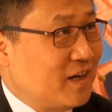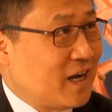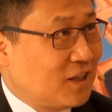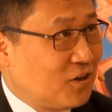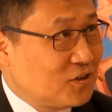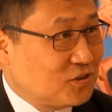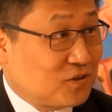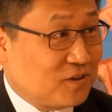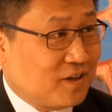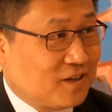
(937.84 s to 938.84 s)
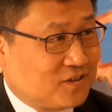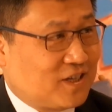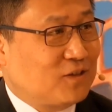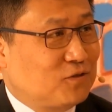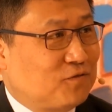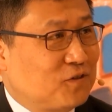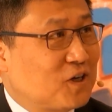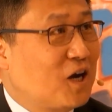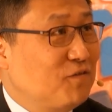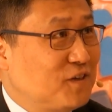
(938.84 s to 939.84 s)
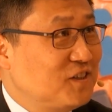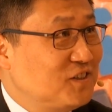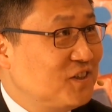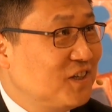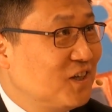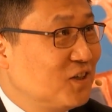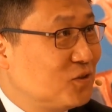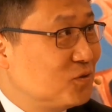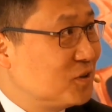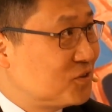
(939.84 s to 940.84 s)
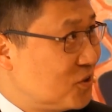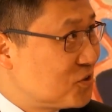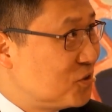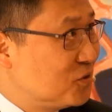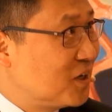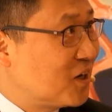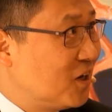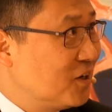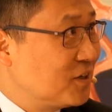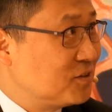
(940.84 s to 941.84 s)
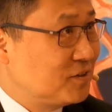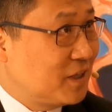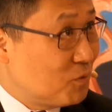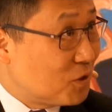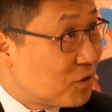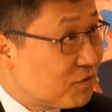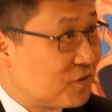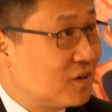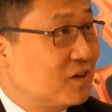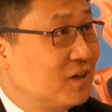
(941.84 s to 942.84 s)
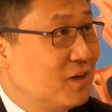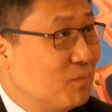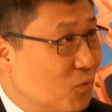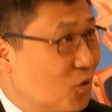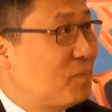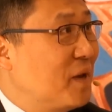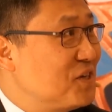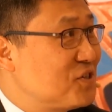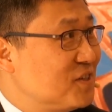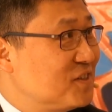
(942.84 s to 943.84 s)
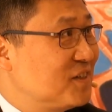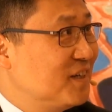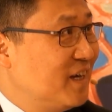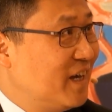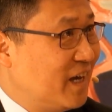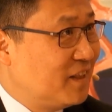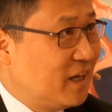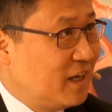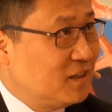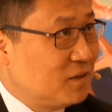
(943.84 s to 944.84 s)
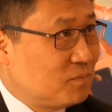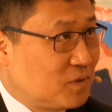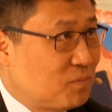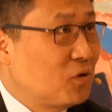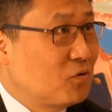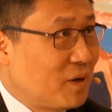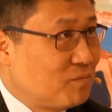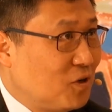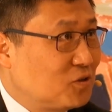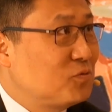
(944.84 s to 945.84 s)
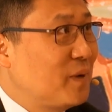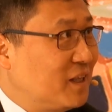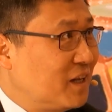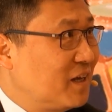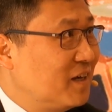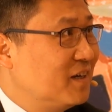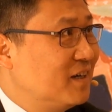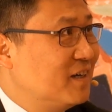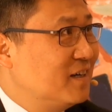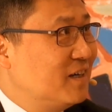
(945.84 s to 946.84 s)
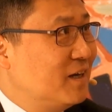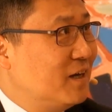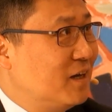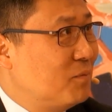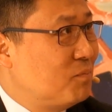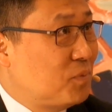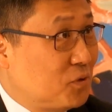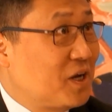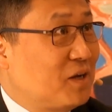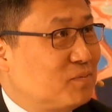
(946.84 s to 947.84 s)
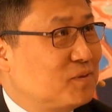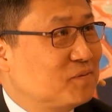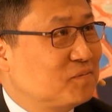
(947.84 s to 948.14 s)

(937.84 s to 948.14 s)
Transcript: cardiologists start to feel confident to the surgical colleagues. They will refer more patients and then the, the program automatically uh, uh build up.